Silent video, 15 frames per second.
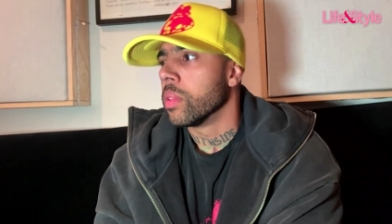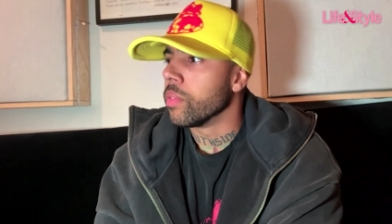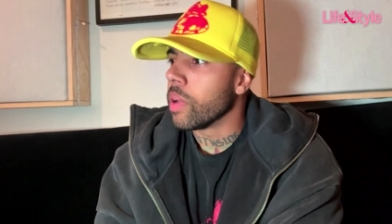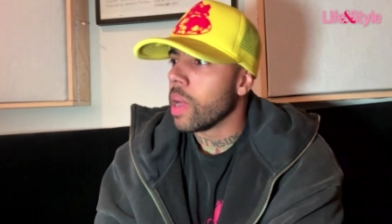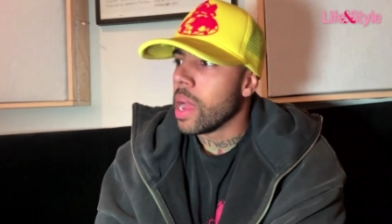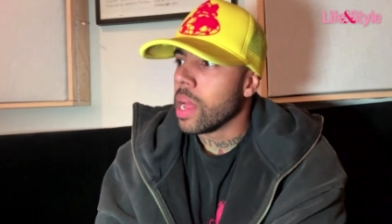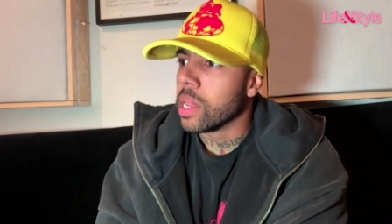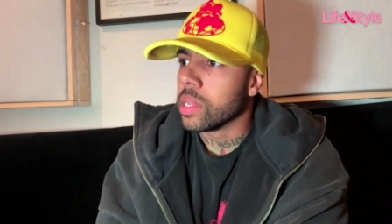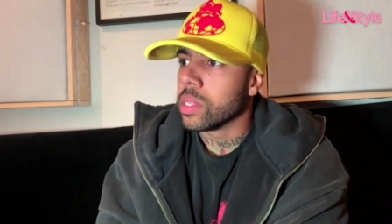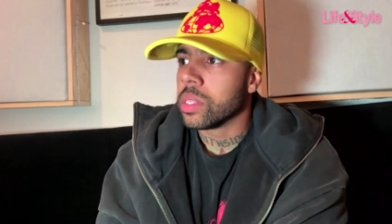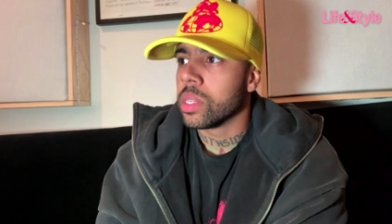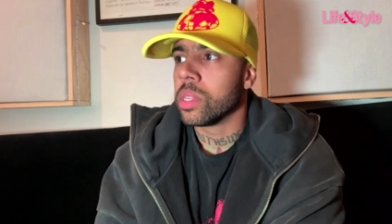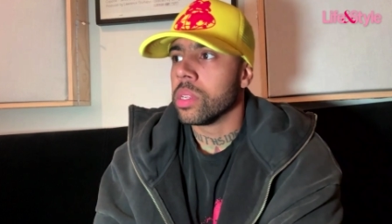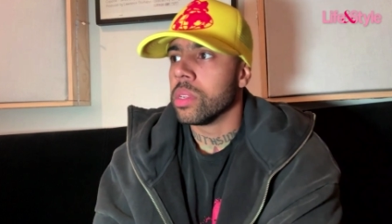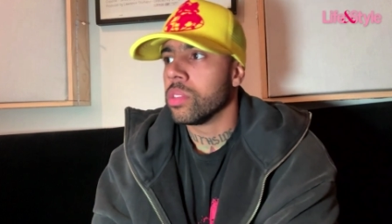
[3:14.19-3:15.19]
the
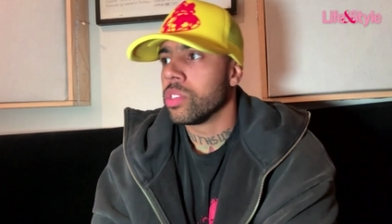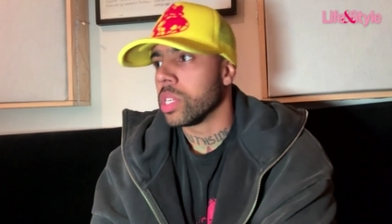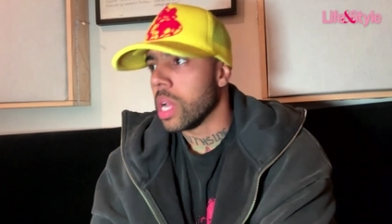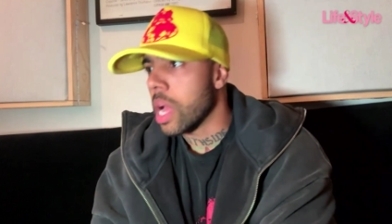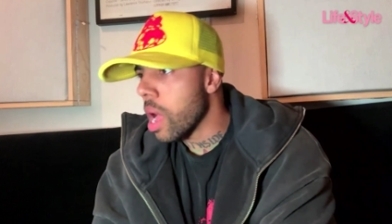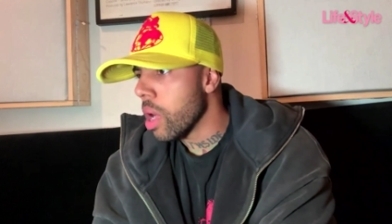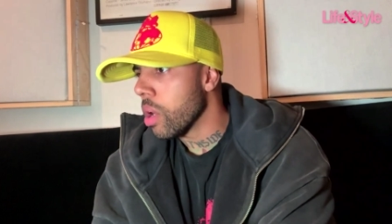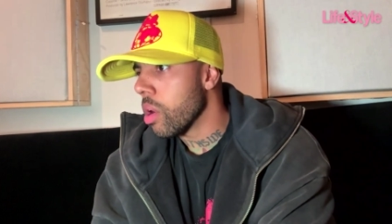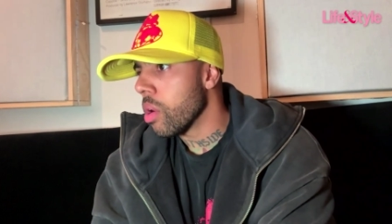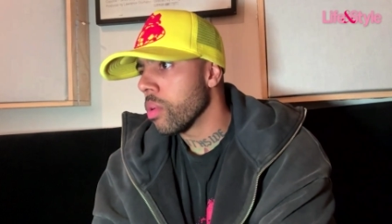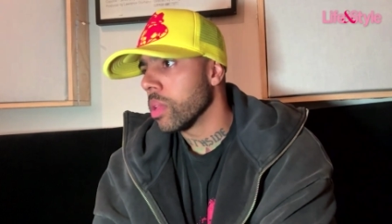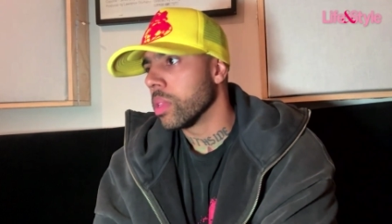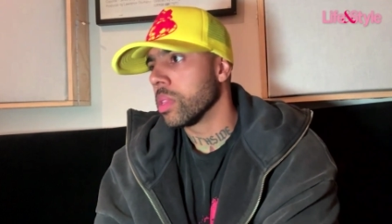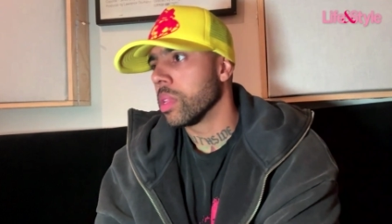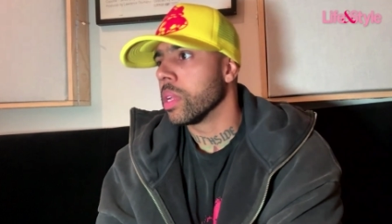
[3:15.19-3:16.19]
violence in
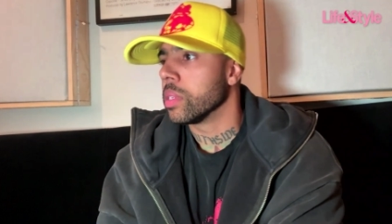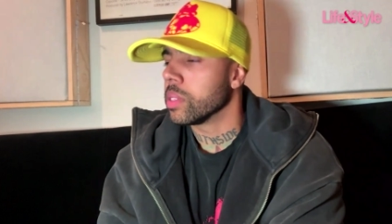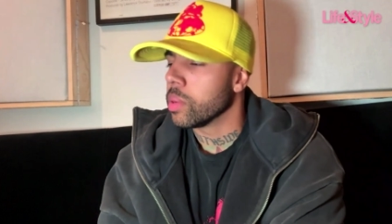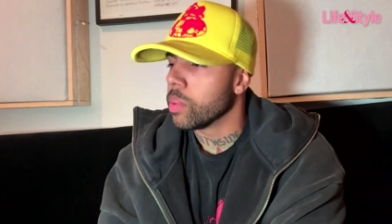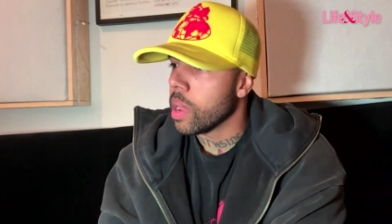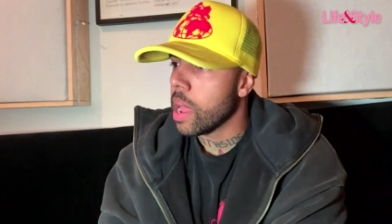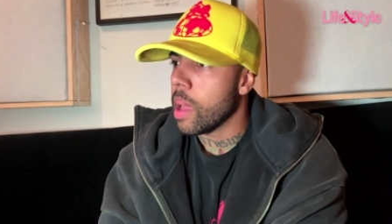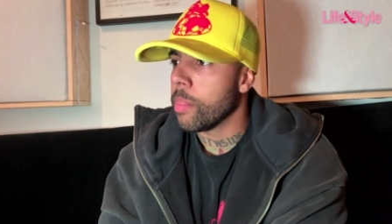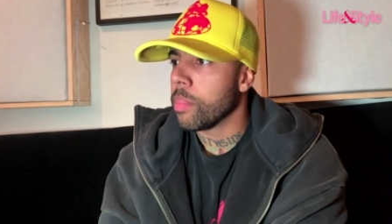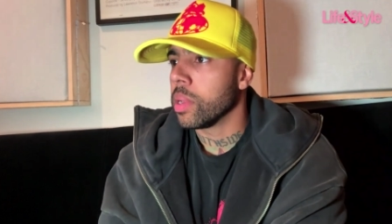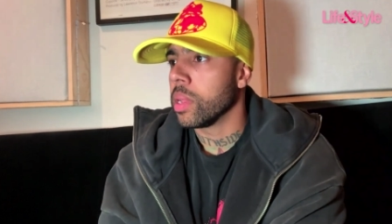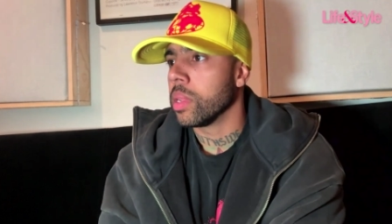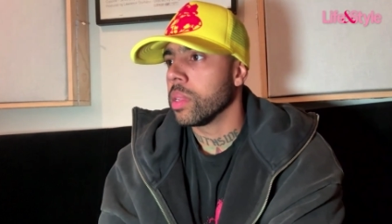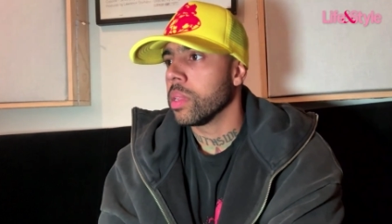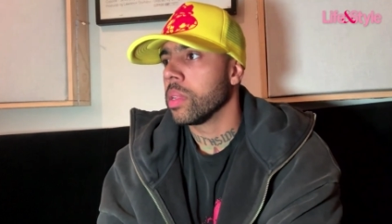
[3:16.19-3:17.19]
Chicago and things that were
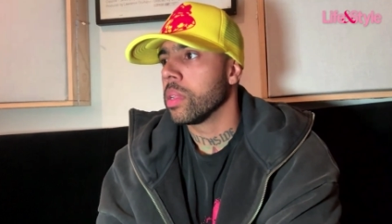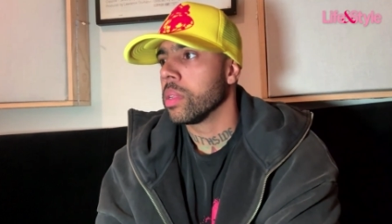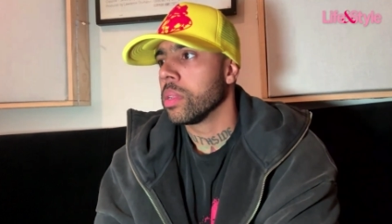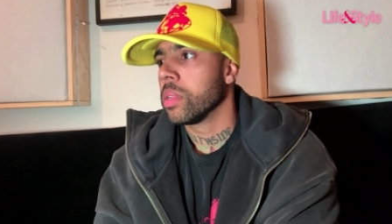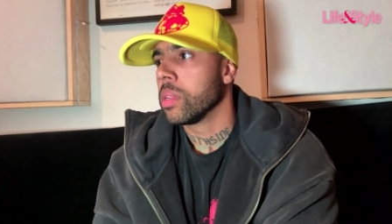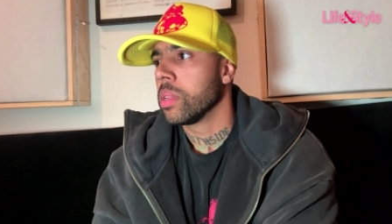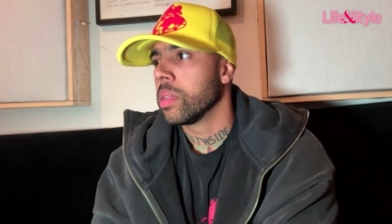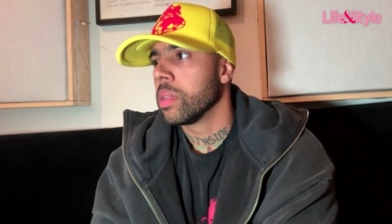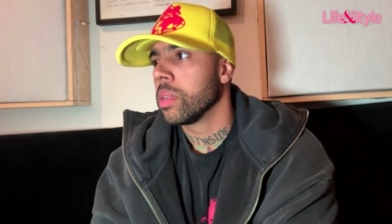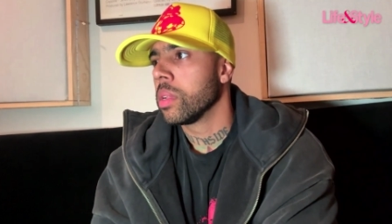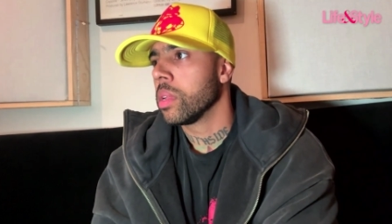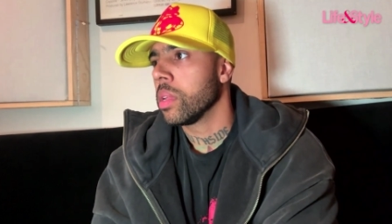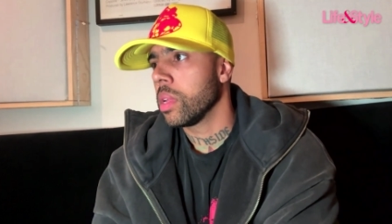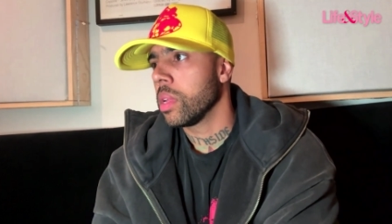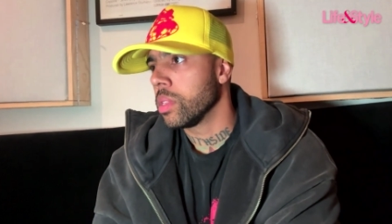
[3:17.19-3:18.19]
happening
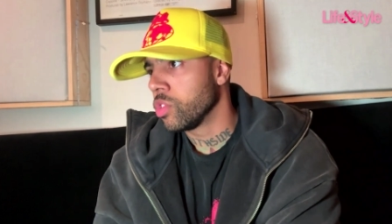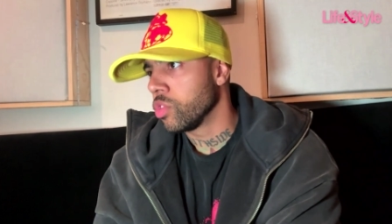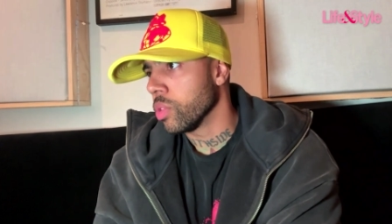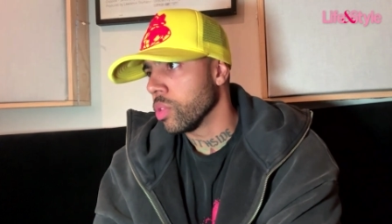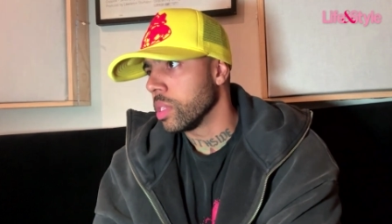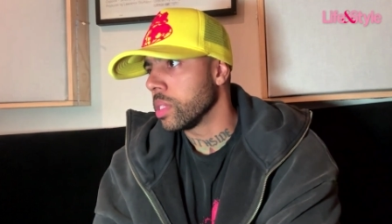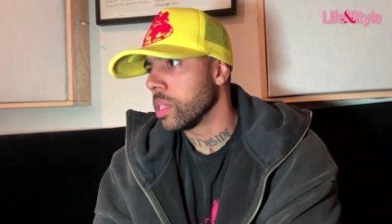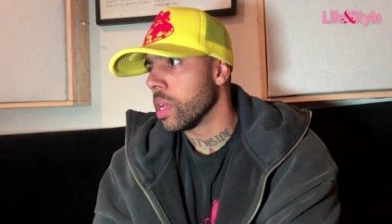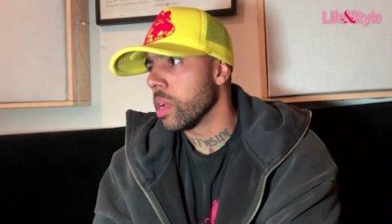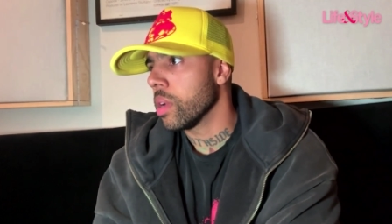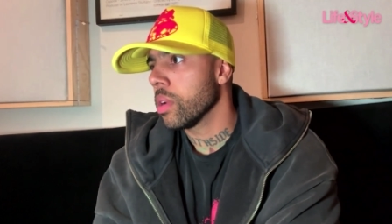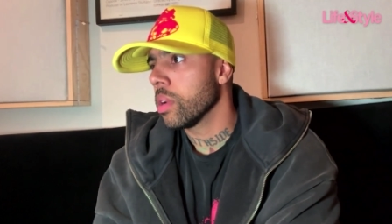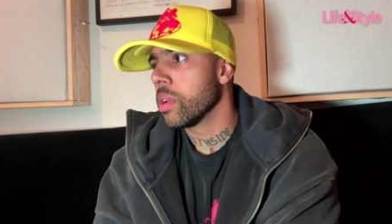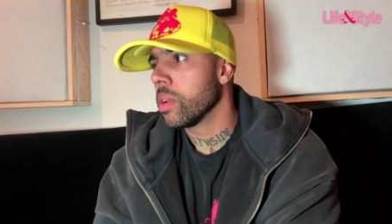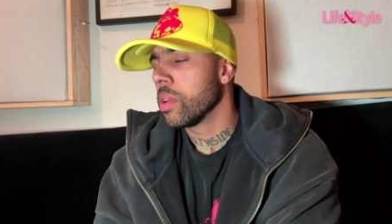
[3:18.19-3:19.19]
in streets
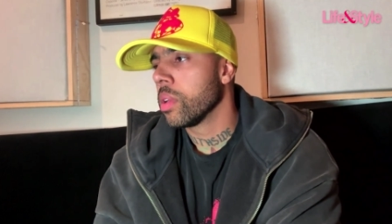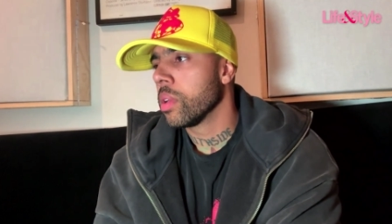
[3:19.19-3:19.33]
there.